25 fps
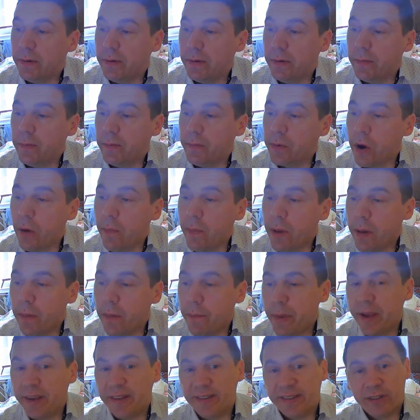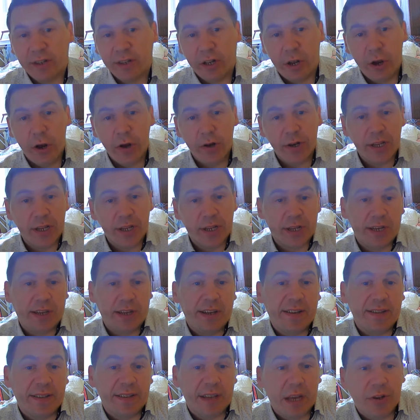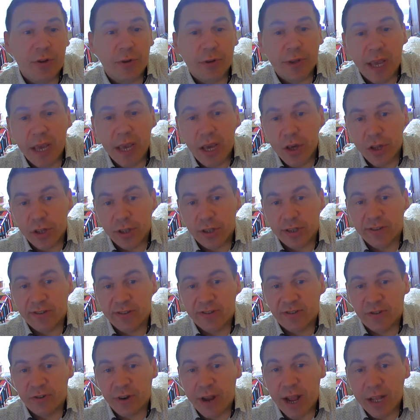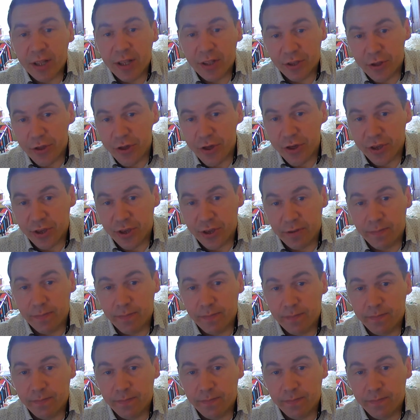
problem-based learning is educational strategy.